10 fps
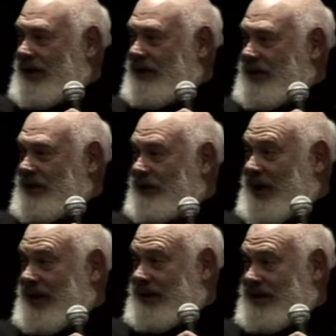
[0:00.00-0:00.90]
in which to
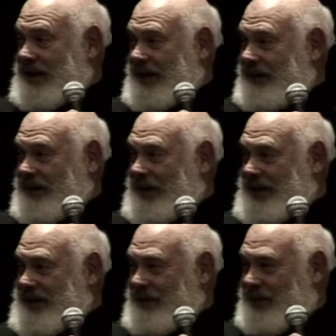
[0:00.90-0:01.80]
practice that, a very
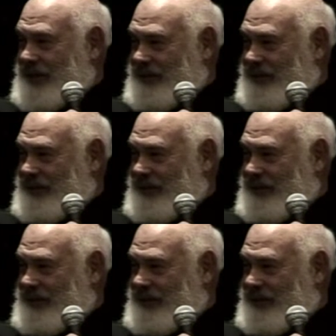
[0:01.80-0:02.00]
easy one.